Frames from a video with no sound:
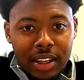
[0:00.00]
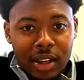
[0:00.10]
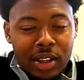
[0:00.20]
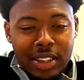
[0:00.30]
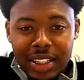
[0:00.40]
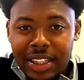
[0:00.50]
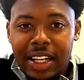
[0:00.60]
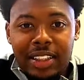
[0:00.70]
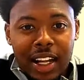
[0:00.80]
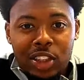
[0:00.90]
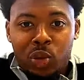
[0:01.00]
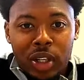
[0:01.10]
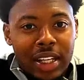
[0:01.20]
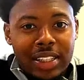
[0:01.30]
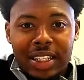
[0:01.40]
$10,000 really
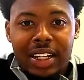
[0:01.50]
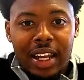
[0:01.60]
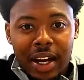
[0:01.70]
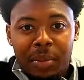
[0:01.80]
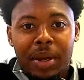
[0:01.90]
isn't a lot of money